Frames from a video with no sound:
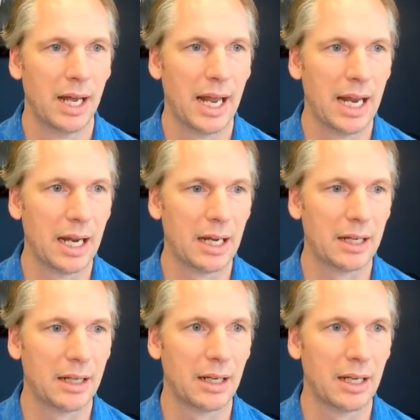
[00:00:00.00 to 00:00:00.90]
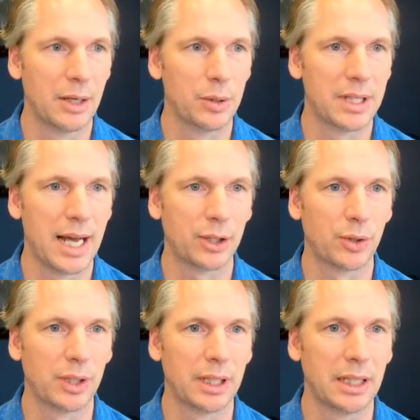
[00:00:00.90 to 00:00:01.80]
And it was
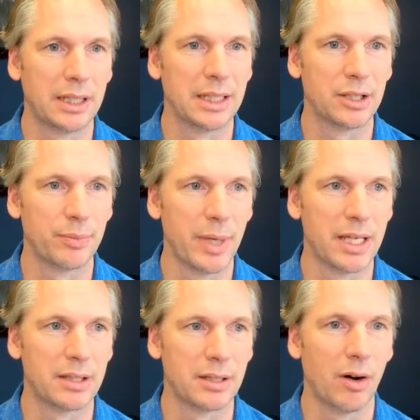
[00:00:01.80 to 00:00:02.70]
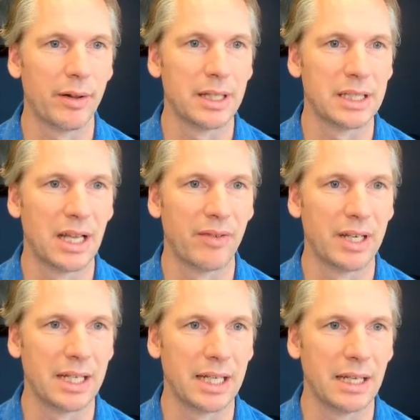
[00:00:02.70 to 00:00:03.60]
actually dismissed on the
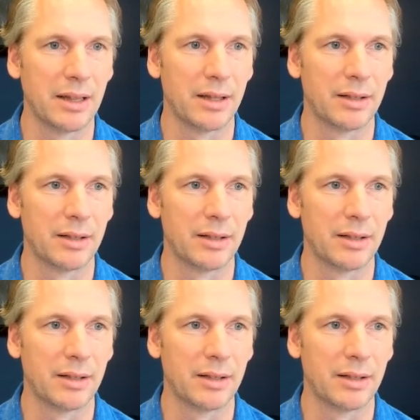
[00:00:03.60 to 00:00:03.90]
17th